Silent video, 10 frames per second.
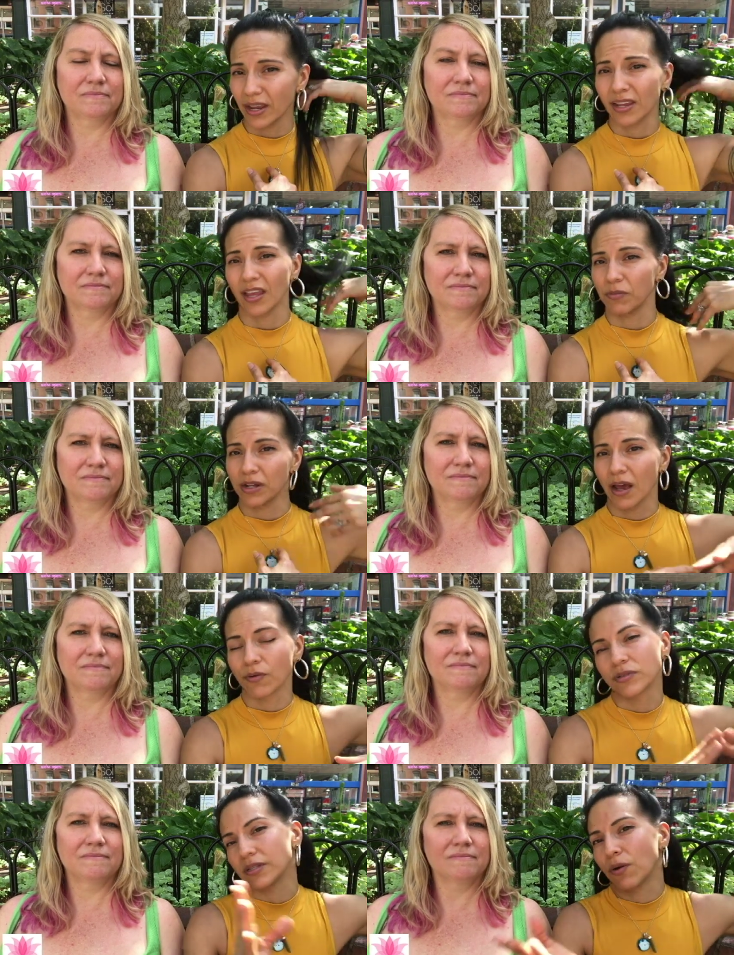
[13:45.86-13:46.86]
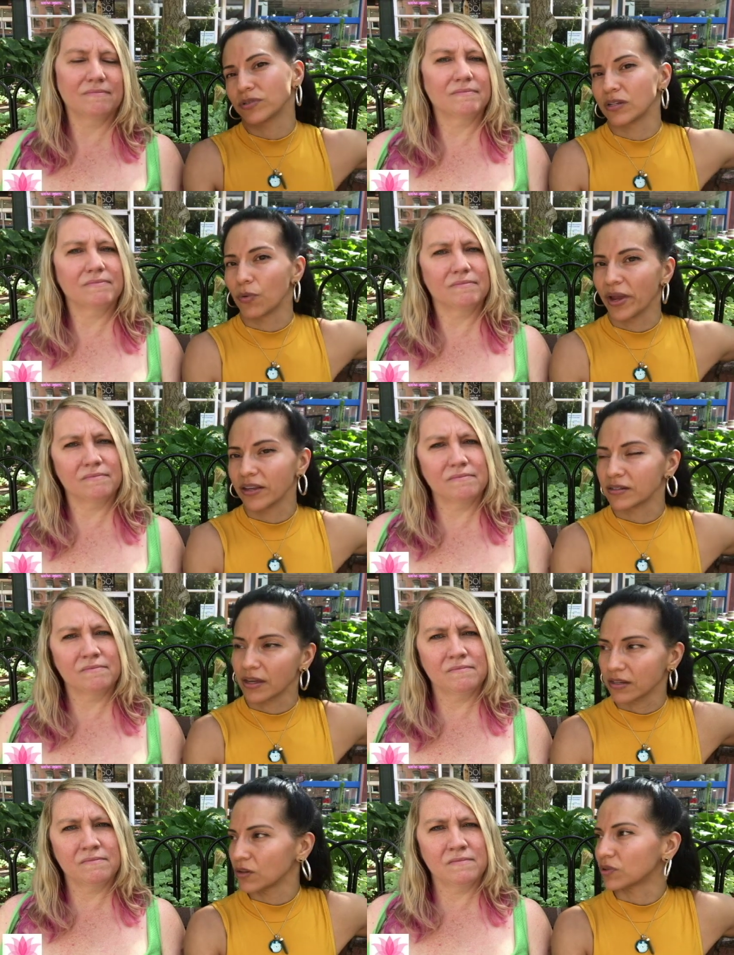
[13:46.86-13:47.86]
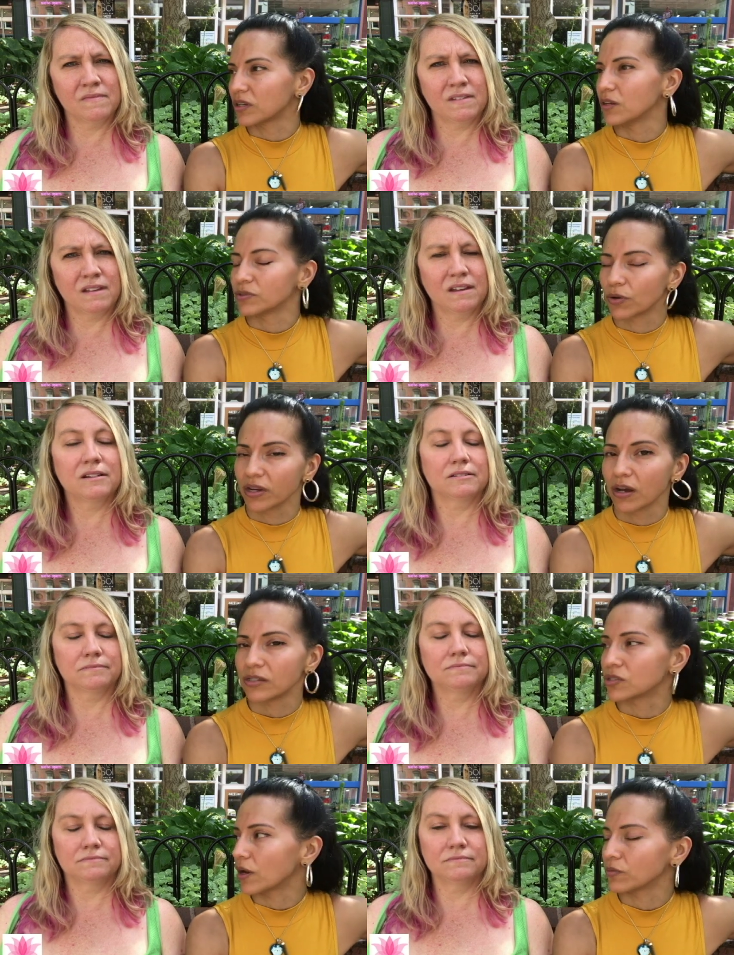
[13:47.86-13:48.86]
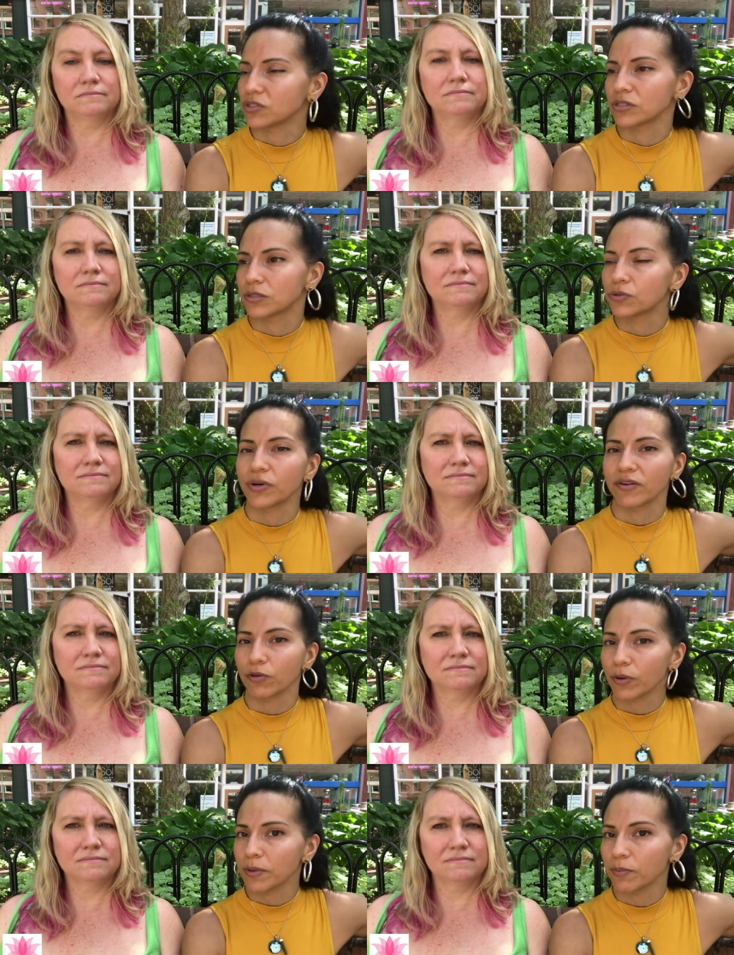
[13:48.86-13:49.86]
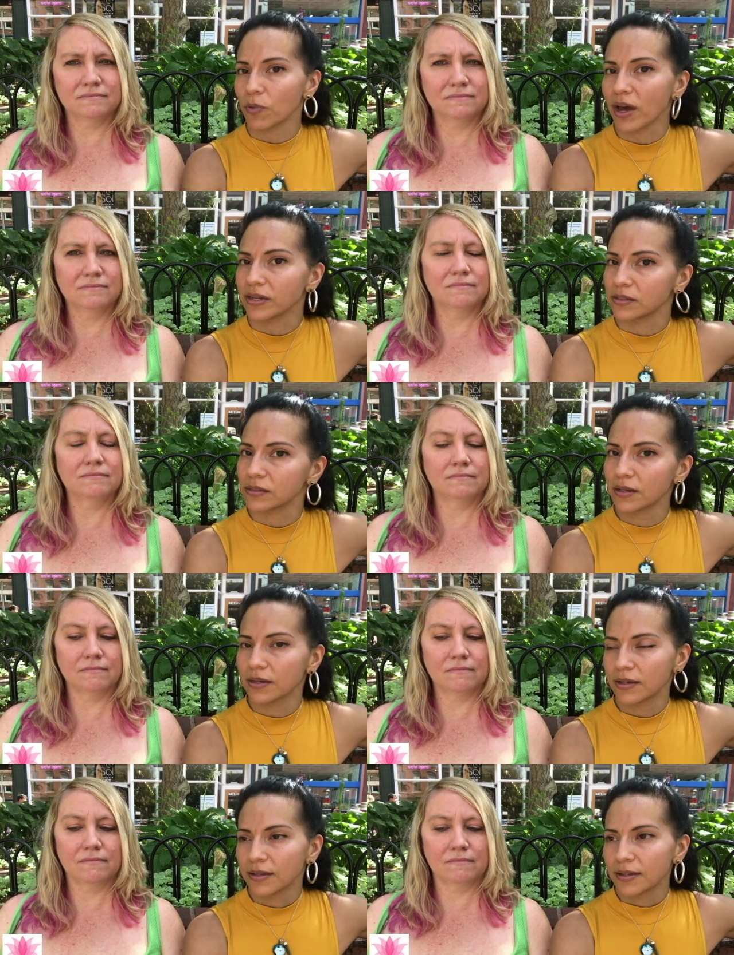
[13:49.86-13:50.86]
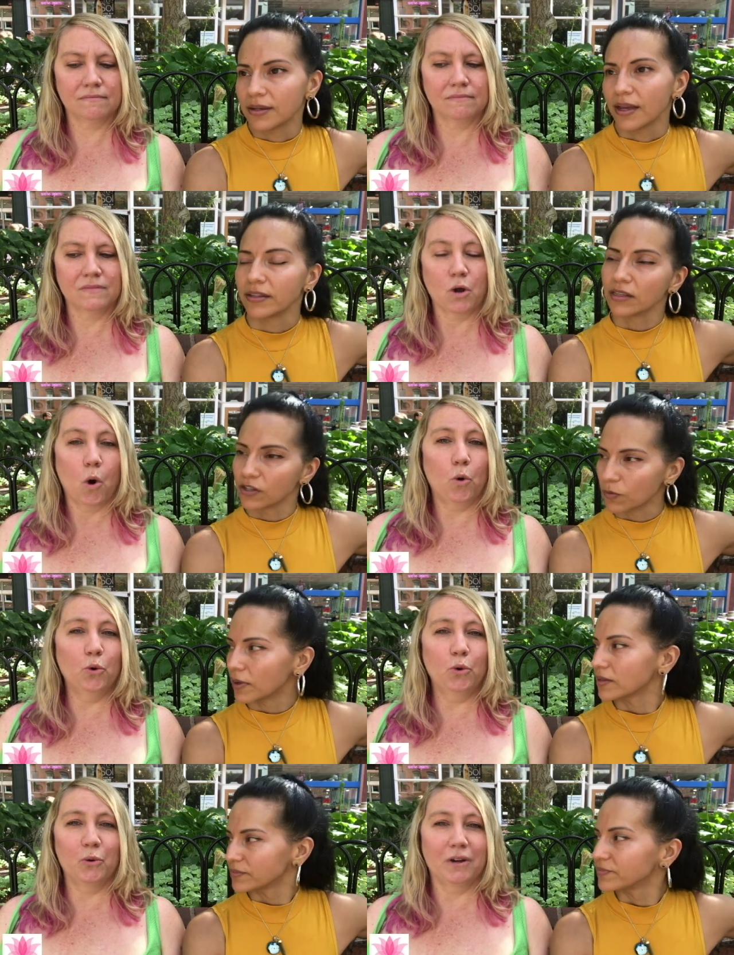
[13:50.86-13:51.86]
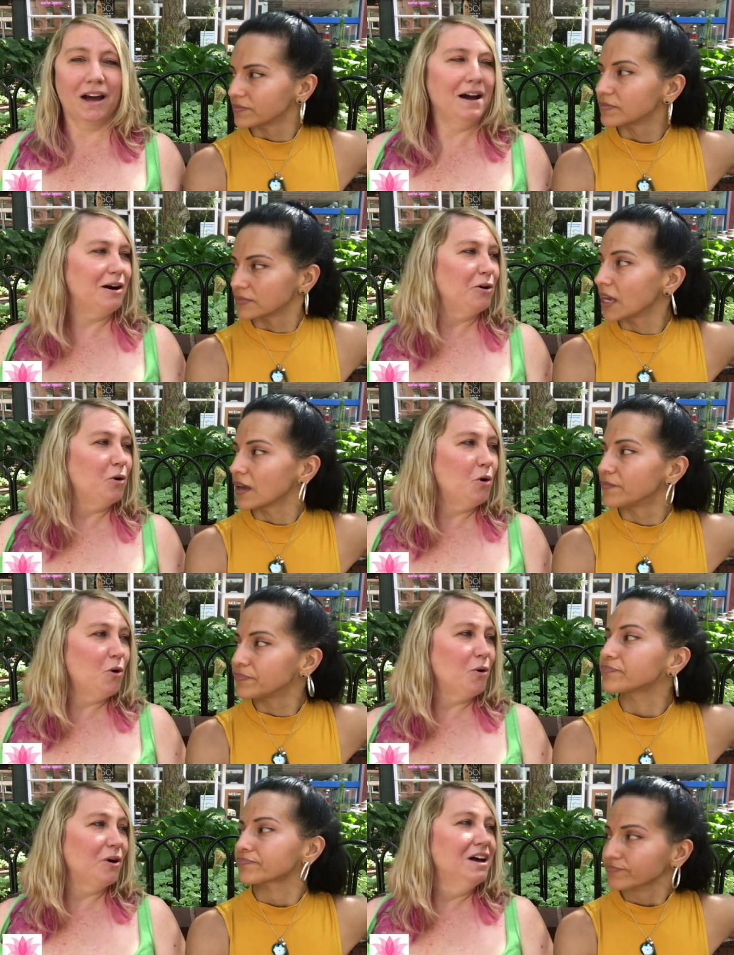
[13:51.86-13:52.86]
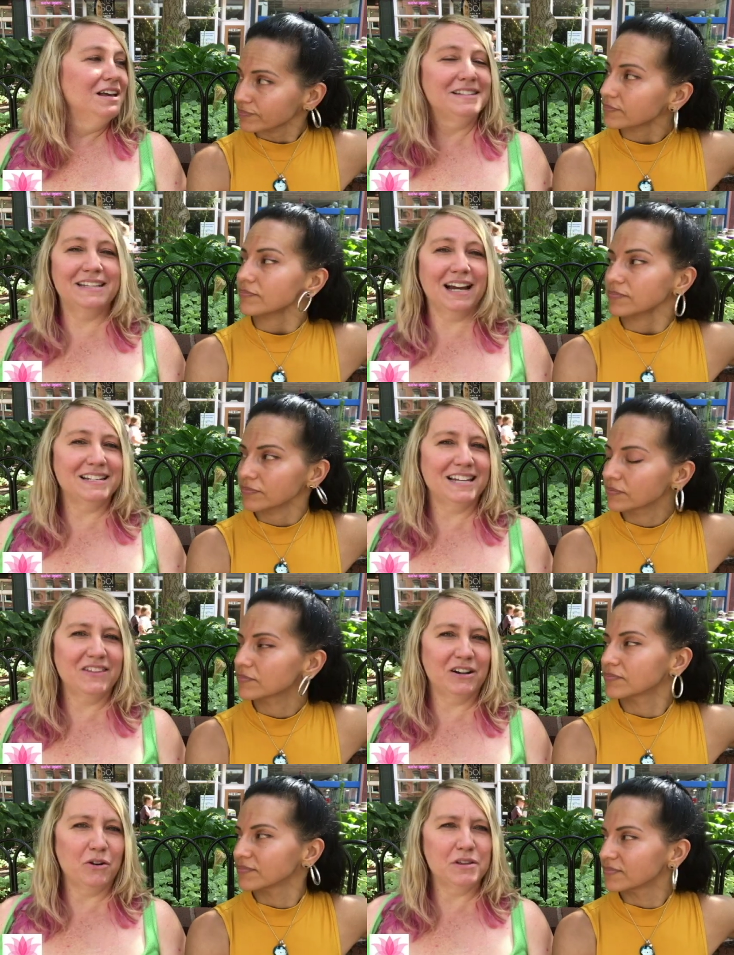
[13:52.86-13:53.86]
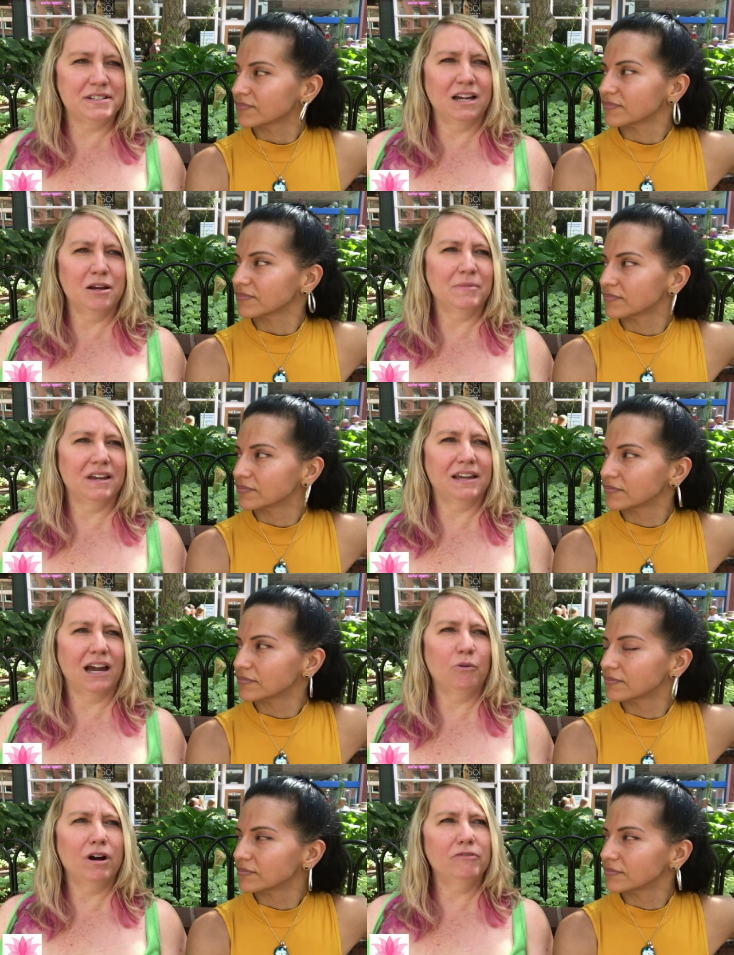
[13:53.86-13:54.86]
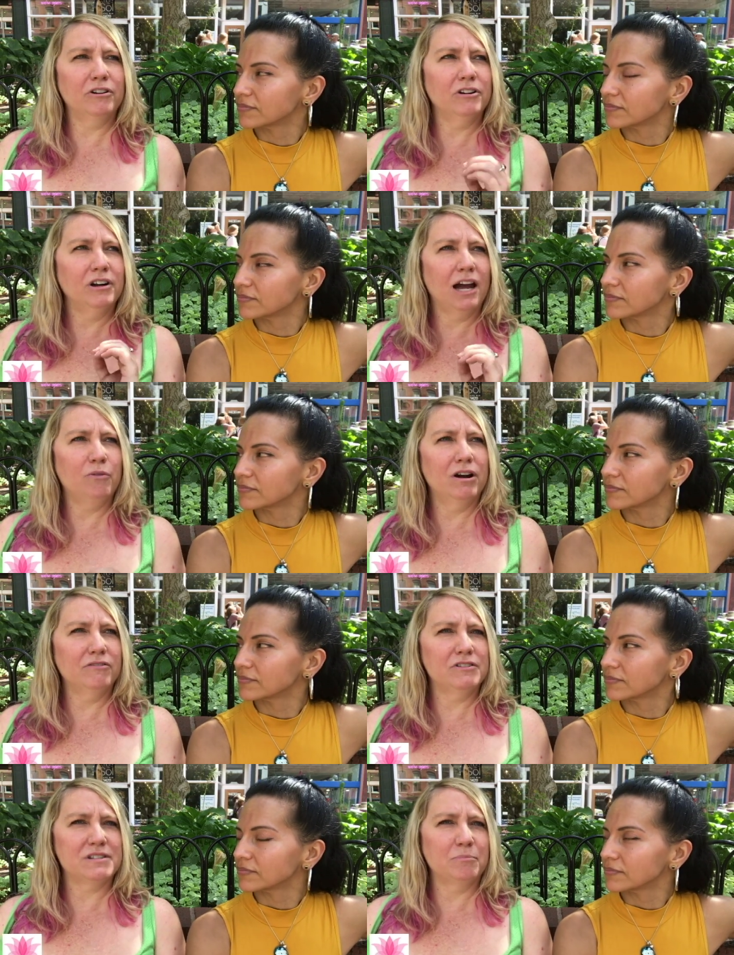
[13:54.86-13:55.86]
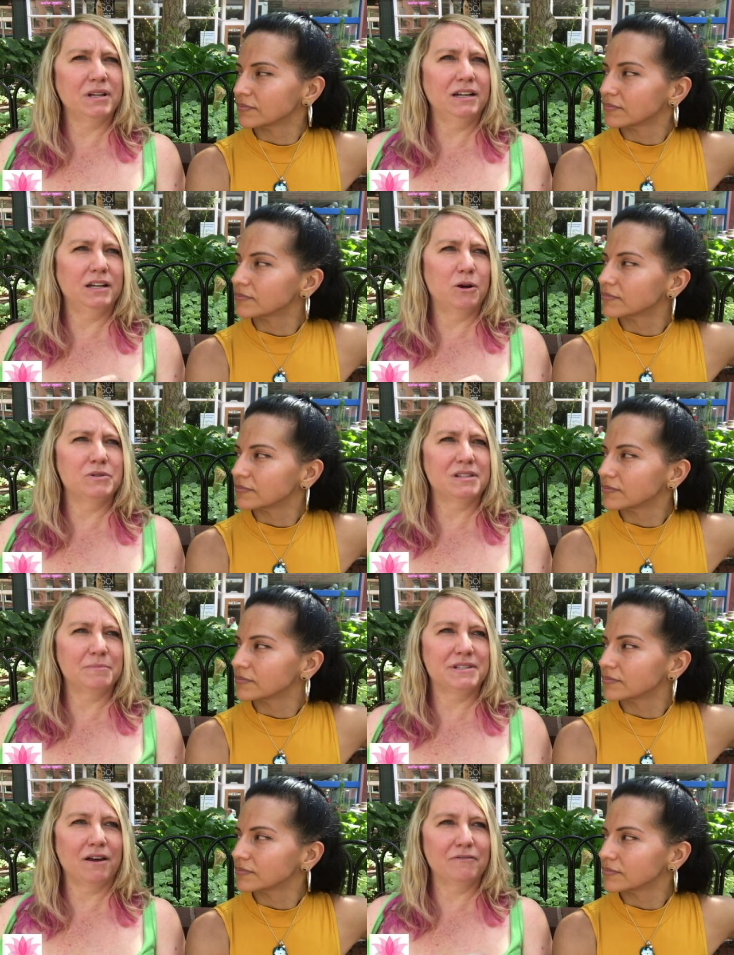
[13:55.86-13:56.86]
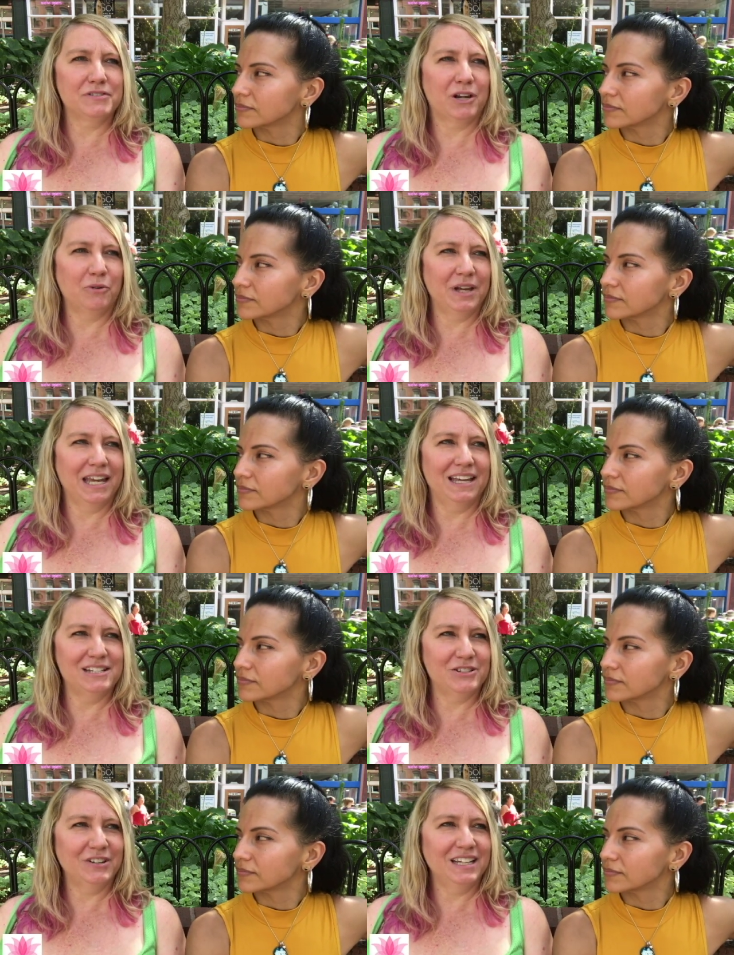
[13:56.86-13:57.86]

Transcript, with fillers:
Speaker 1: I came in, I was I wasn't awakened. I didn't know what the hell was going on, so I would just do whatever what people wanted. Mm and then little Ooh,
Speaker 2: yeah. yeah. Oh, see, I say that all the time. Like, however, however somebody knows themselves going into